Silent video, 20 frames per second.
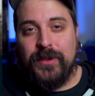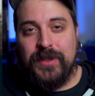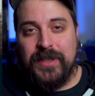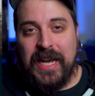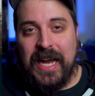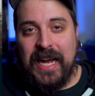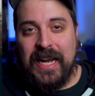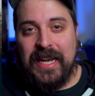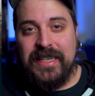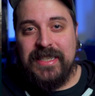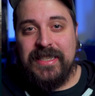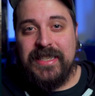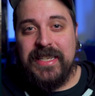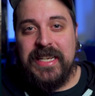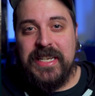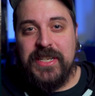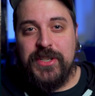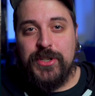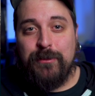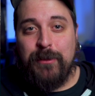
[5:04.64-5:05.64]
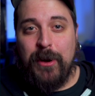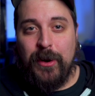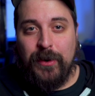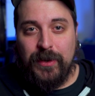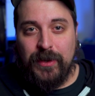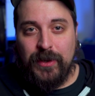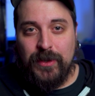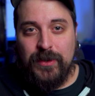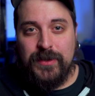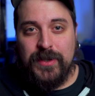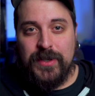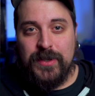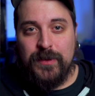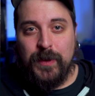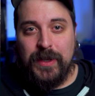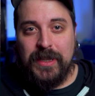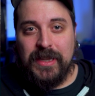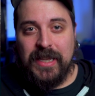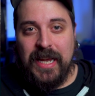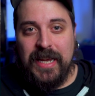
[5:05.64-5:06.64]
dies, each opponent loses
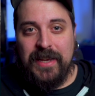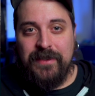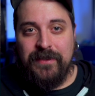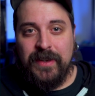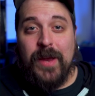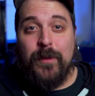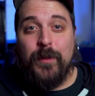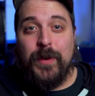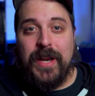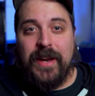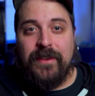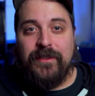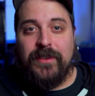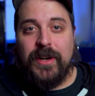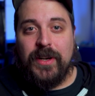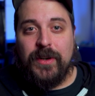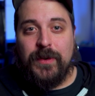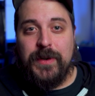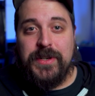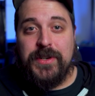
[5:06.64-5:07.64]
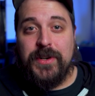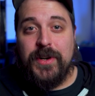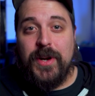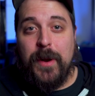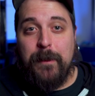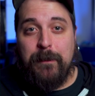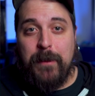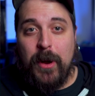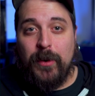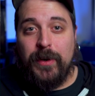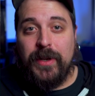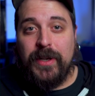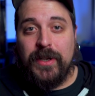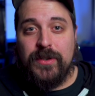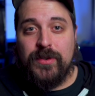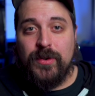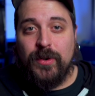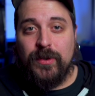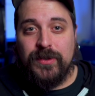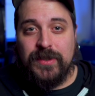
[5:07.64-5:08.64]
1 life, and whenever a creature an opponent
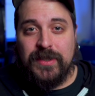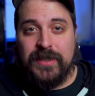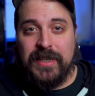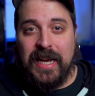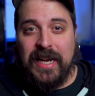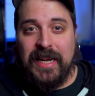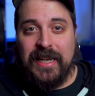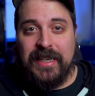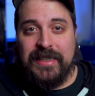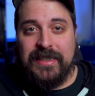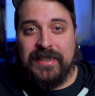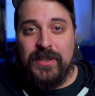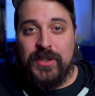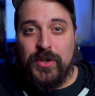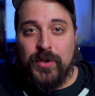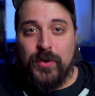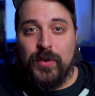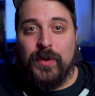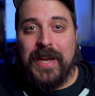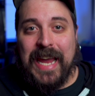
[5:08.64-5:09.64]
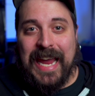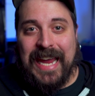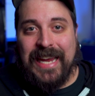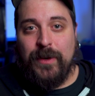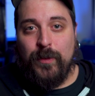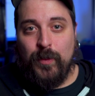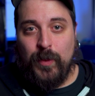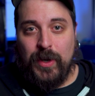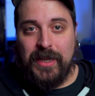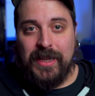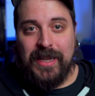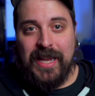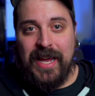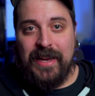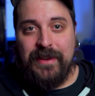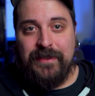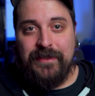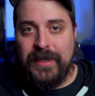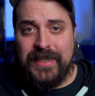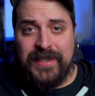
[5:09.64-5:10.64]
controls dies, you gain 1 life.